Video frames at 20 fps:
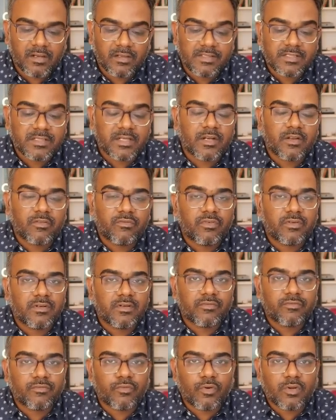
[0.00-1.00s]
This kind of
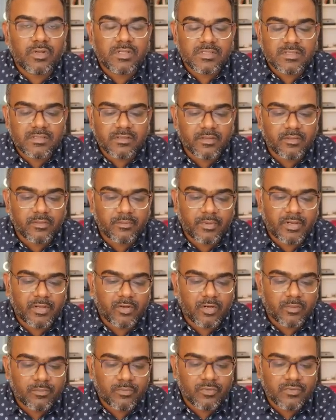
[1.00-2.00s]
false
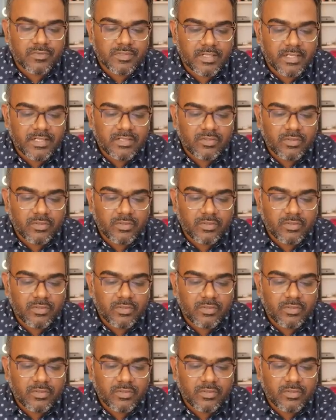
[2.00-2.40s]
breakout moves, right?